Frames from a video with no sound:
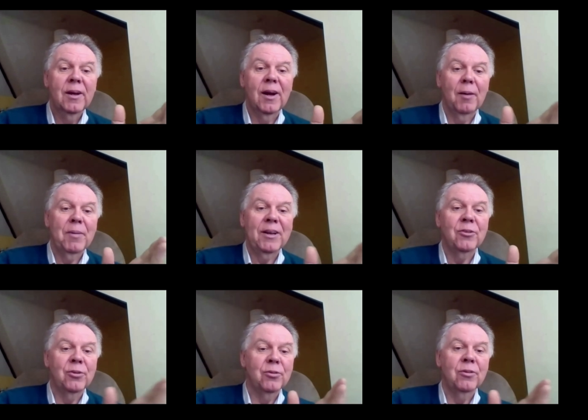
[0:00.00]
um,
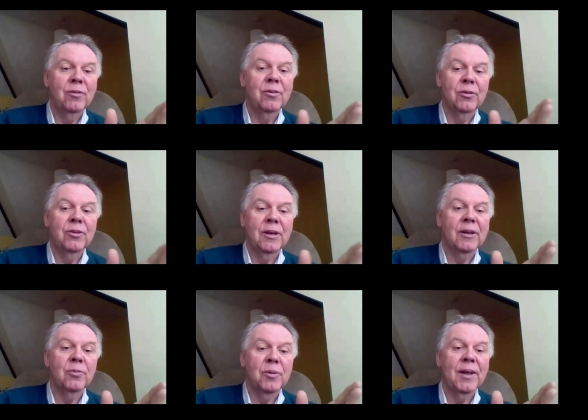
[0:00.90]
and do good
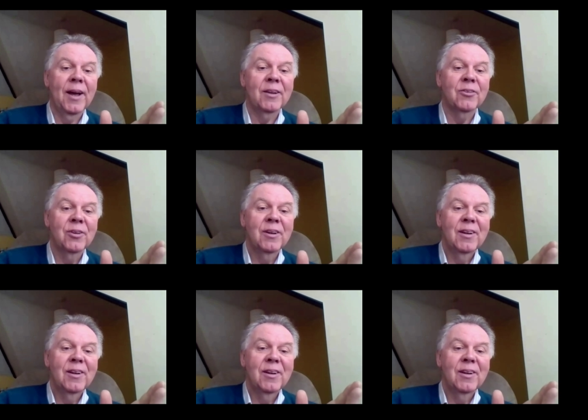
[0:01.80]
things with that.